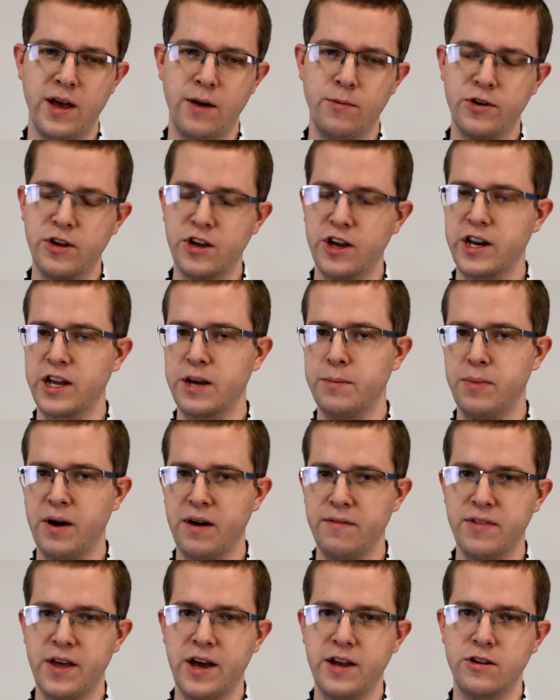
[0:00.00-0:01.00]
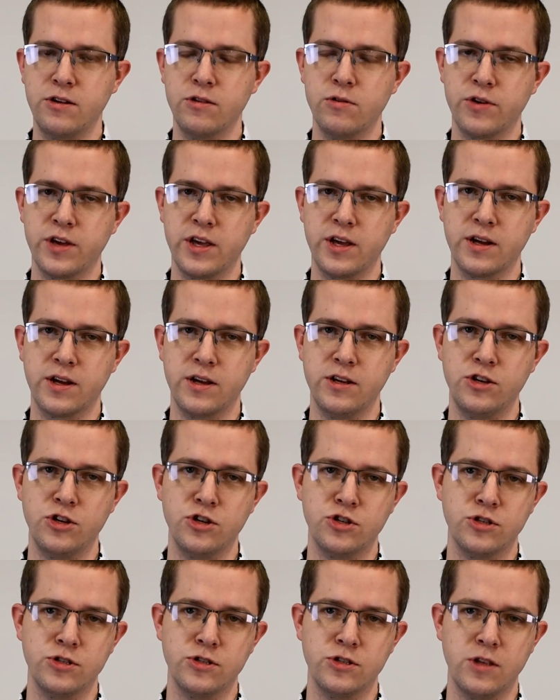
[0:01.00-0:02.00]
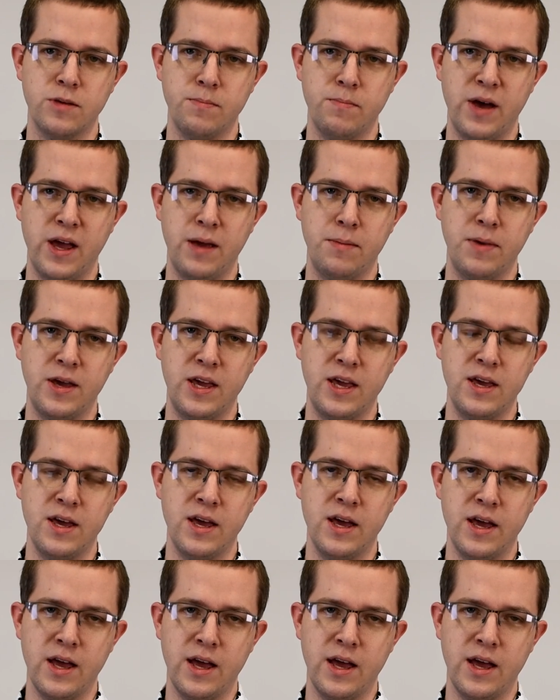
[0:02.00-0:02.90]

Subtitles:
When you're getting above that, you're looking at conditions that may be